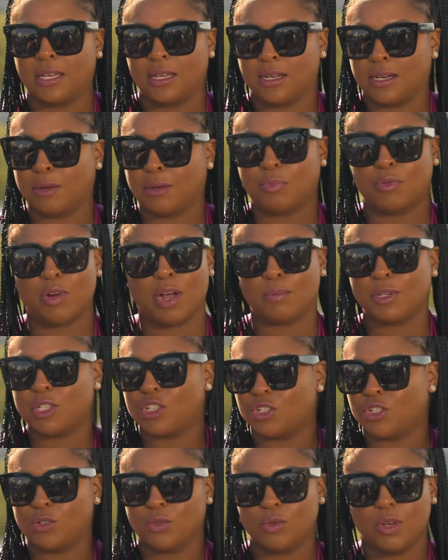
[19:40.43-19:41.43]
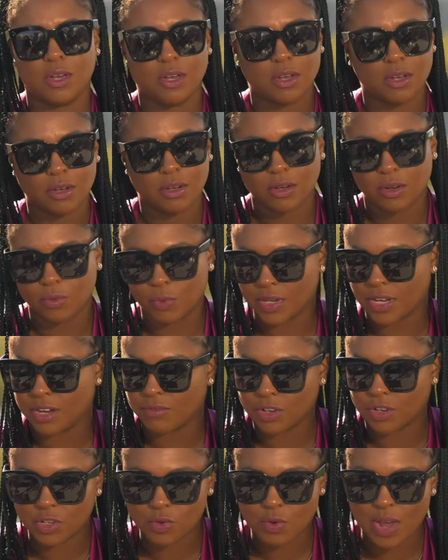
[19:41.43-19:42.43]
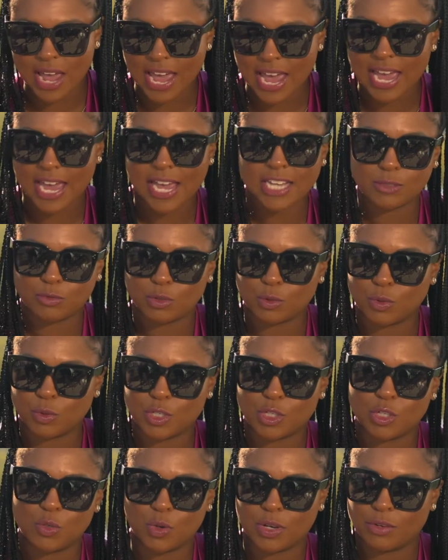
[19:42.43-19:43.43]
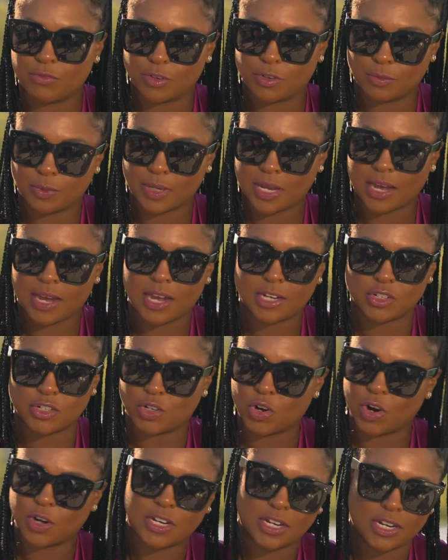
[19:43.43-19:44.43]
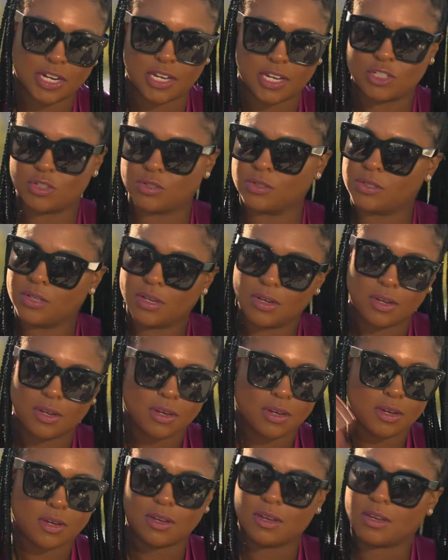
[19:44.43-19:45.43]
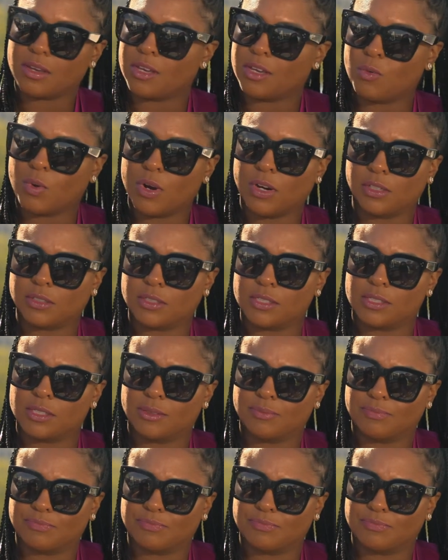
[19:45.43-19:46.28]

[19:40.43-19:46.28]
And I promise you, Whenever you ask for what you want from God, your guardian angels, it works.